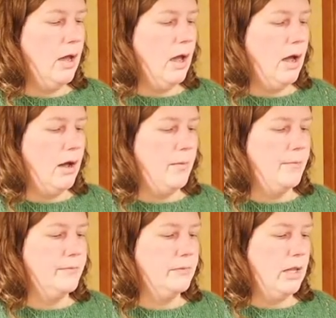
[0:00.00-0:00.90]

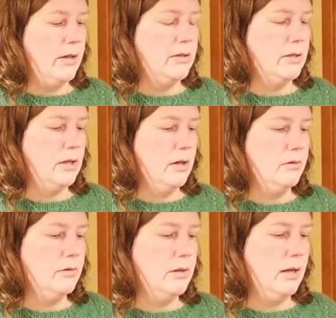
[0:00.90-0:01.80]
And then the
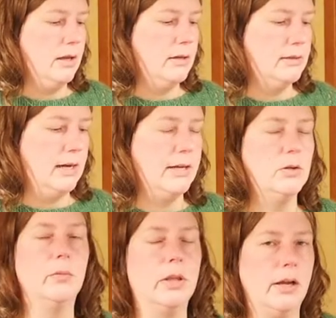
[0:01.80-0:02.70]
other thing is that I
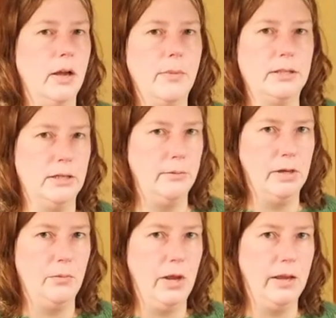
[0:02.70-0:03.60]
don't block out my time
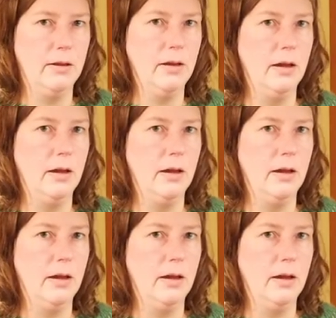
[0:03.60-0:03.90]
that way.